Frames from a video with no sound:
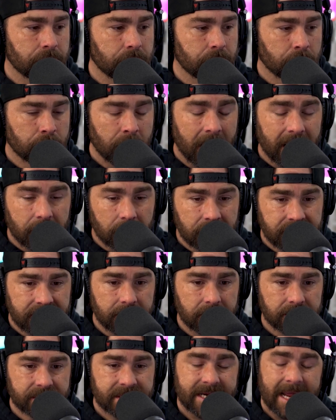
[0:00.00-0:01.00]
record
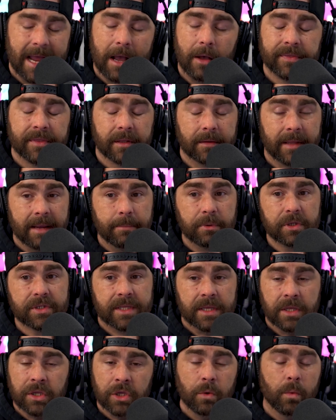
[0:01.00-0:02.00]
deals now at the labels
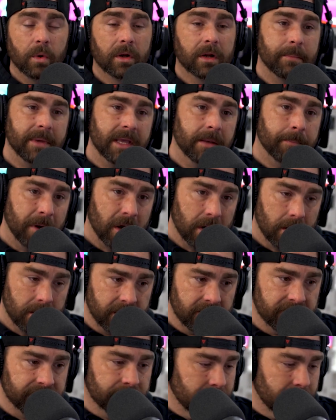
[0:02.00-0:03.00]
that you want to be a part of,